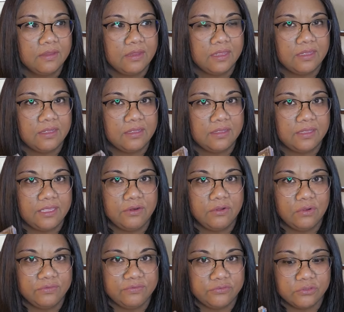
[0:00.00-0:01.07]
uh, in
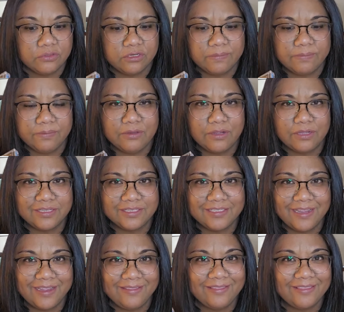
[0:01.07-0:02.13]
Hoofddorp on the
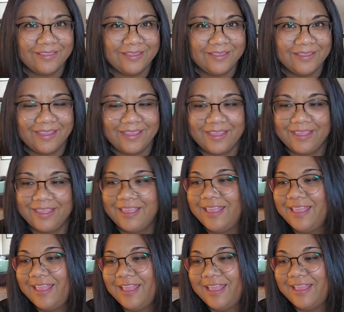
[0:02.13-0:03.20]
tenth.
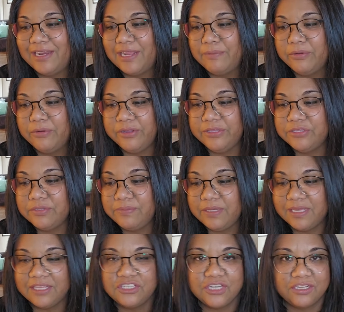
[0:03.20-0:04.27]
And I'm going to
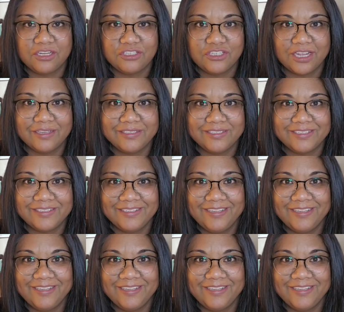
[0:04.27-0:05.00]
be at Janet Jackson